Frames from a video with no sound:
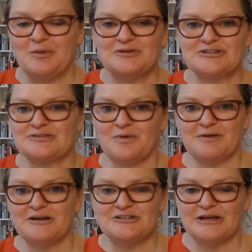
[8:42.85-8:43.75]
which is one of
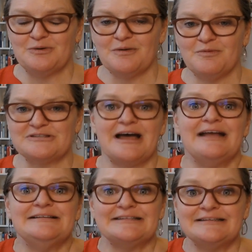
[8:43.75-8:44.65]
my January books that I
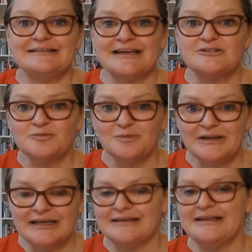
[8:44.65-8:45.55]
didn't get to
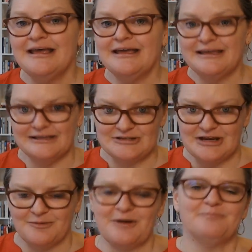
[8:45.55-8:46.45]
read in
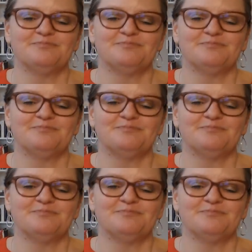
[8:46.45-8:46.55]
January.